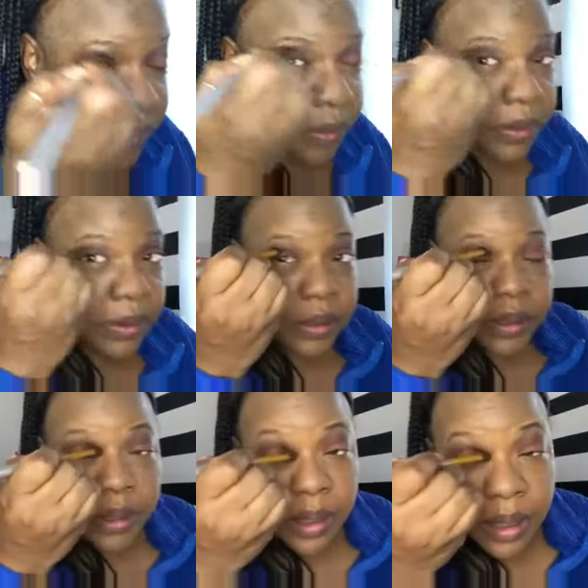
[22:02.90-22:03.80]
it all
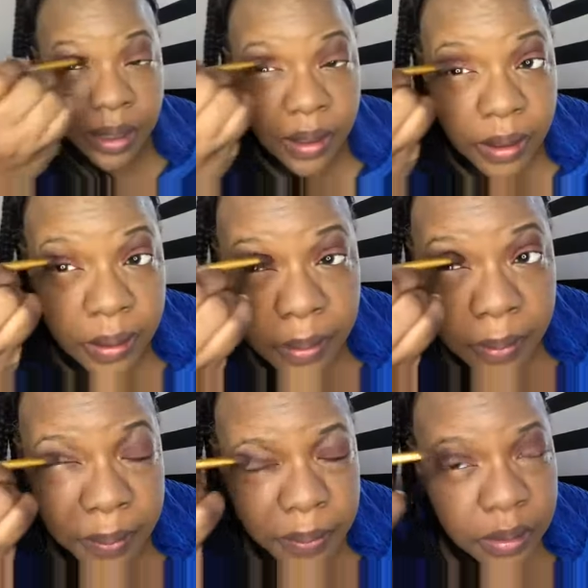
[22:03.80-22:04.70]
in.
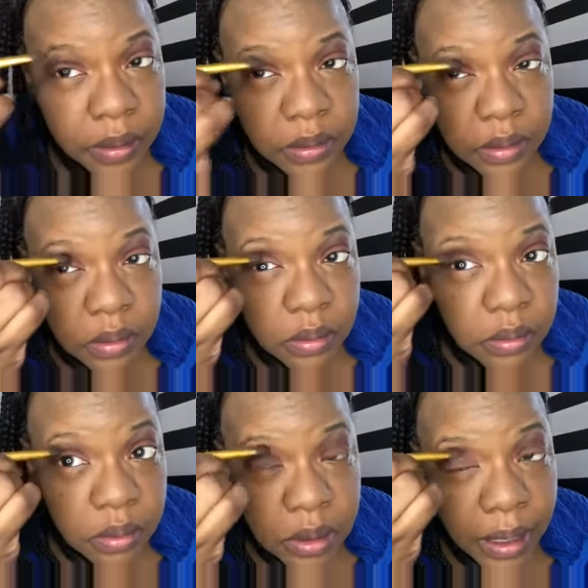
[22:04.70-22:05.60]
Blend it
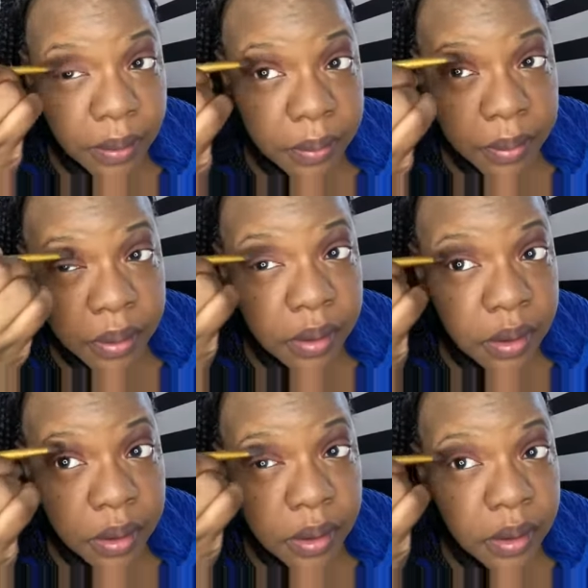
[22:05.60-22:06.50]
all out.
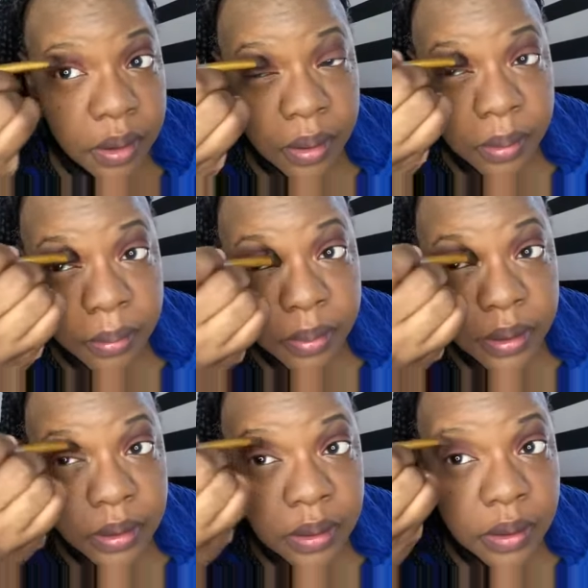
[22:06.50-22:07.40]

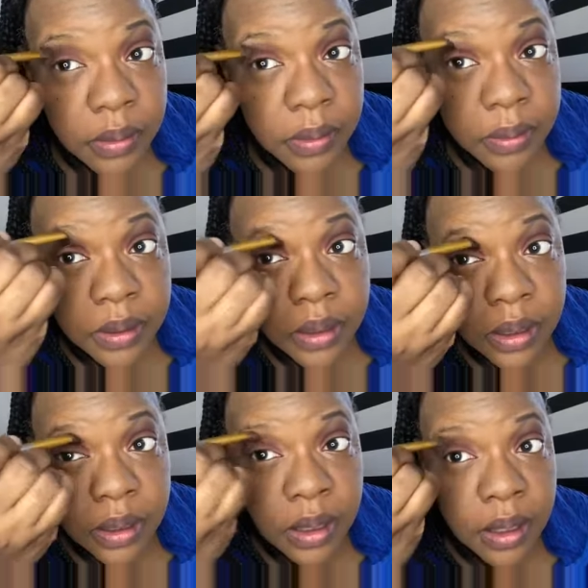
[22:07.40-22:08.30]
Blend it all
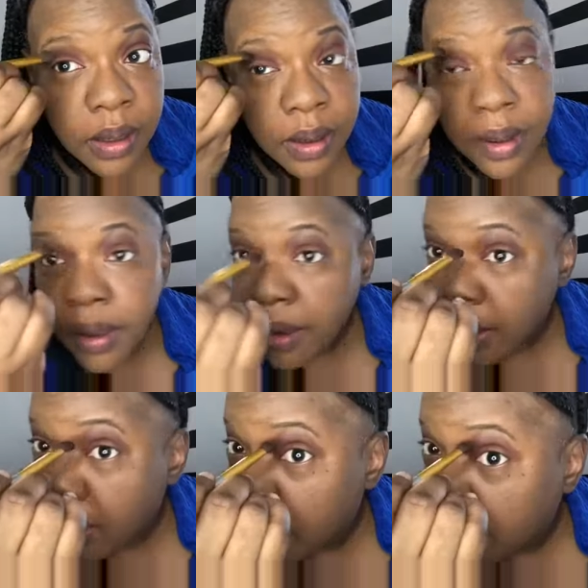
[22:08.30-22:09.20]
in
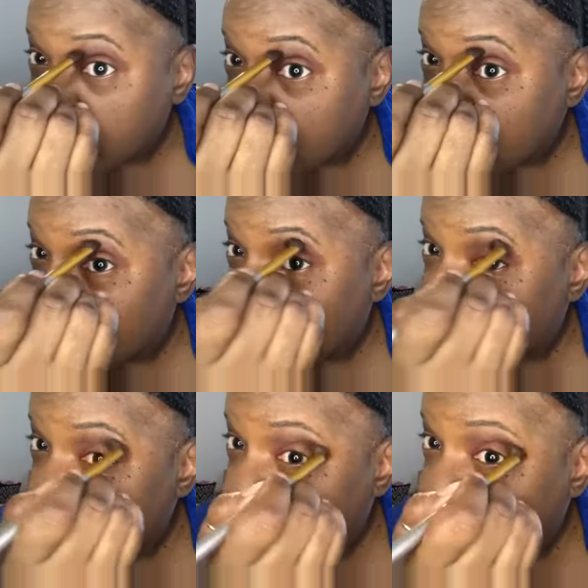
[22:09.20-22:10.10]
and blend it
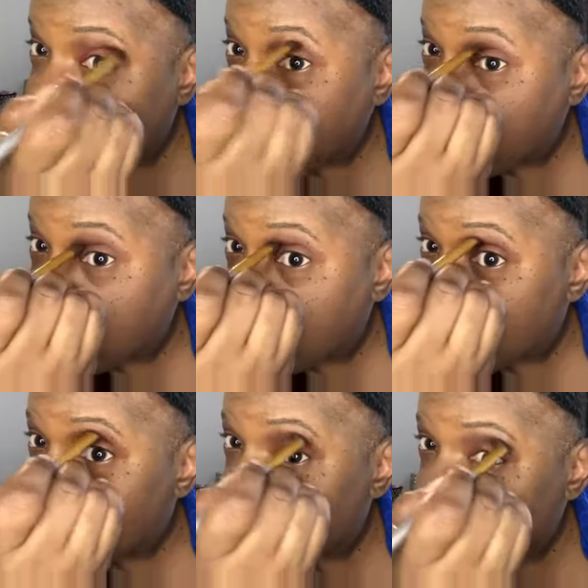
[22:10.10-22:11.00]
all out.
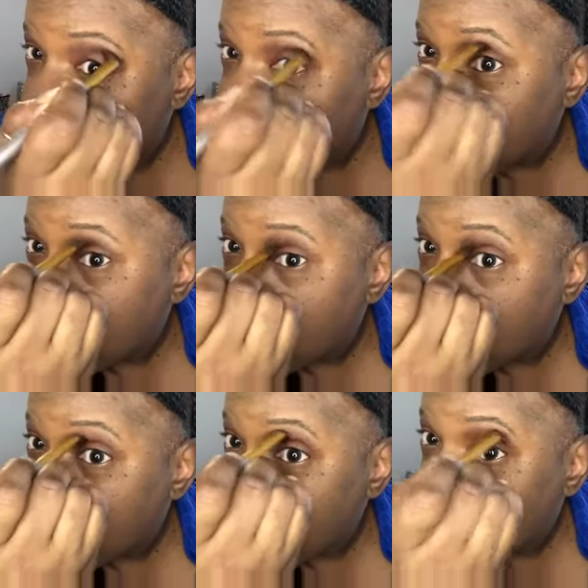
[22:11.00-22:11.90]
Oh,
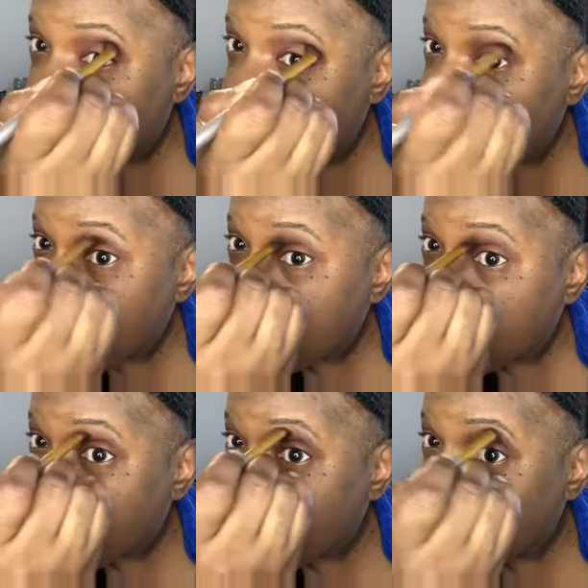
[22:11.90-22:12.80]

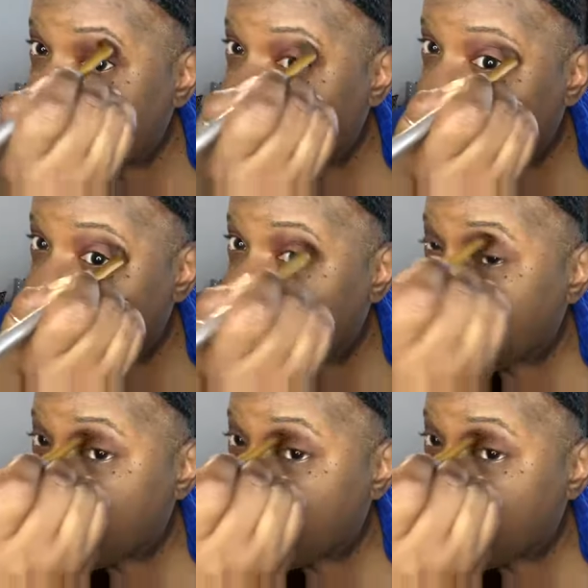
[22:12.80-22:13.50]
hey.